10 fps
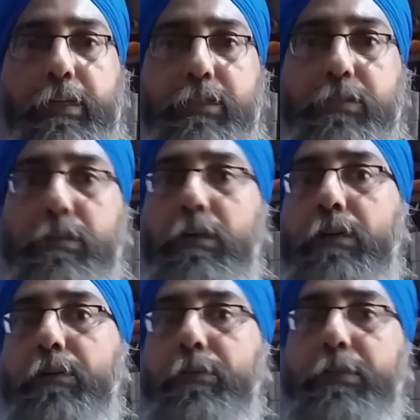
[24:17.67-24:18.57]
guess
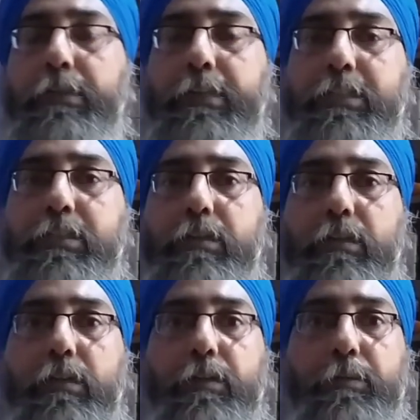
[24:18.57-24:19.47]
with the next
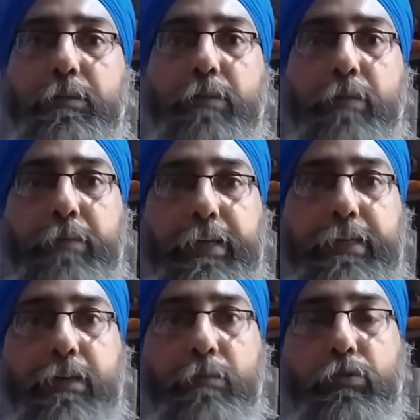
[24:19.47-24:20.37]
update, I'm going